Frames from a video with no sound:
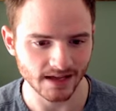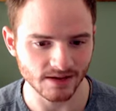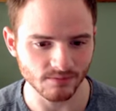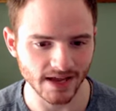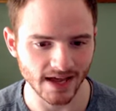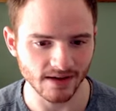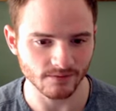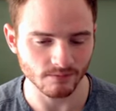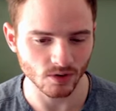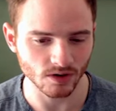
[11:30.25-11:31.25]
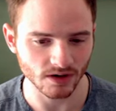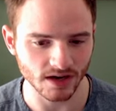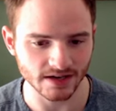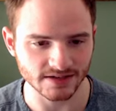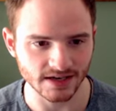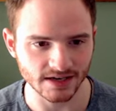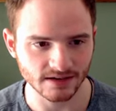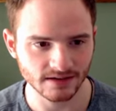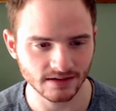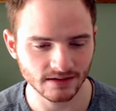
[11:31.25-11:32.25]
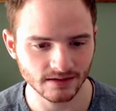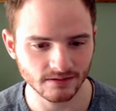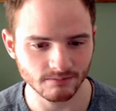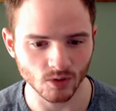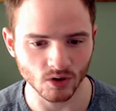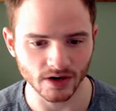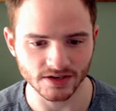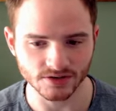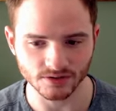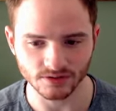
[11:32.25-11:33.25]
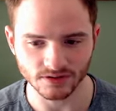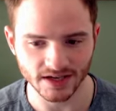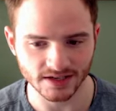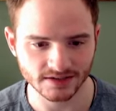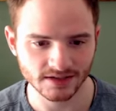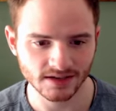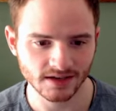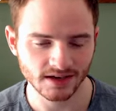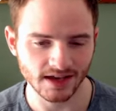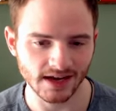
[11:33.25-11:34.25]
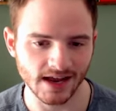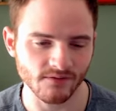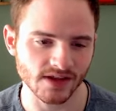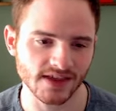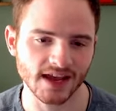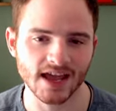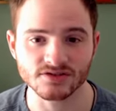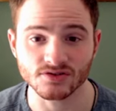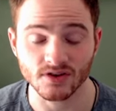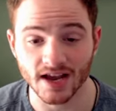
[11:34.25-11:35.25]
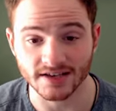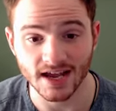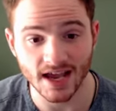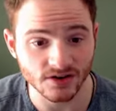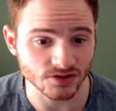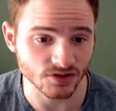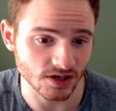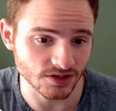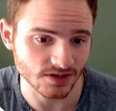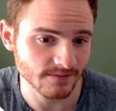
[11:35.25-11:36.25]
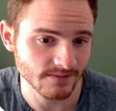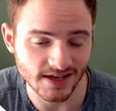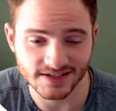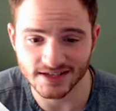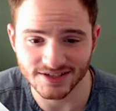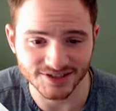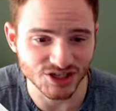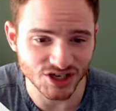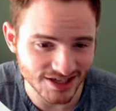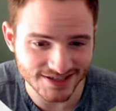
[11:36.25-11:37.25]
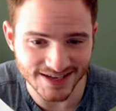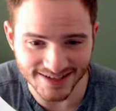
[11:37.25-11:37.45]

and then we have more content, more internal links, and everything has correct header structure. This is a genius